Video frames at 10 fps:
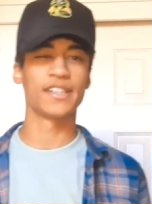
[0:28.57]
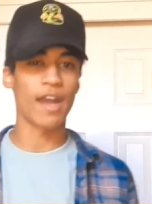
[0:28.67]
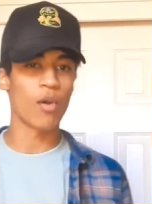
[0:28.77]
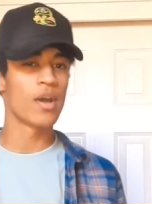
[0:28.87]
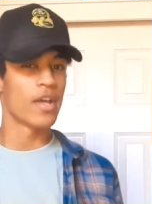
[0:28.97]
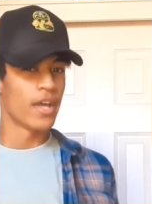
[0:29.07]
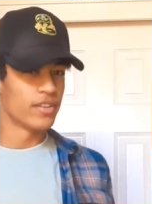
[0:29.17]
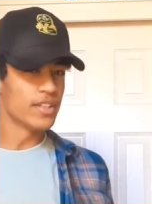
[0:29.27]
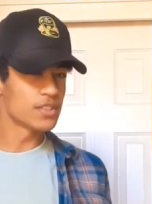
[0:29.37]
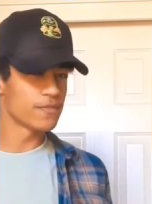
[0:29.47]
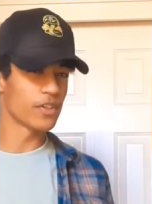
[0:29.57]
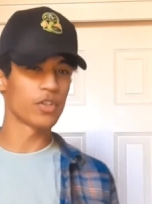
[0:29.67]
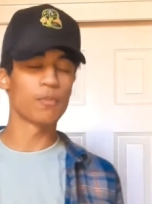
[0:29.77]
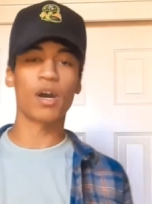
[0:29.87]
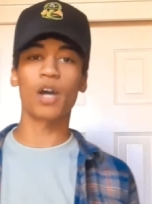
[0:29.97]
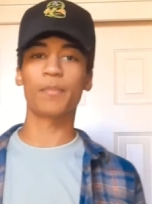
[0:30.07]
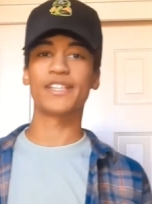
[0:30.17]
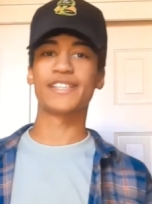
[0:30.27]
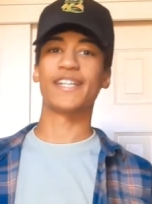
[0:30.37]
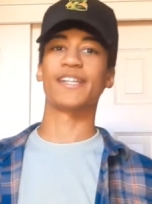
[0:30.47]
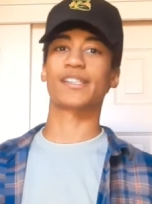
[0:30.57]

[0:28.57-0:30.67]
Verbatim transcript: Now, this Funko Pop isn't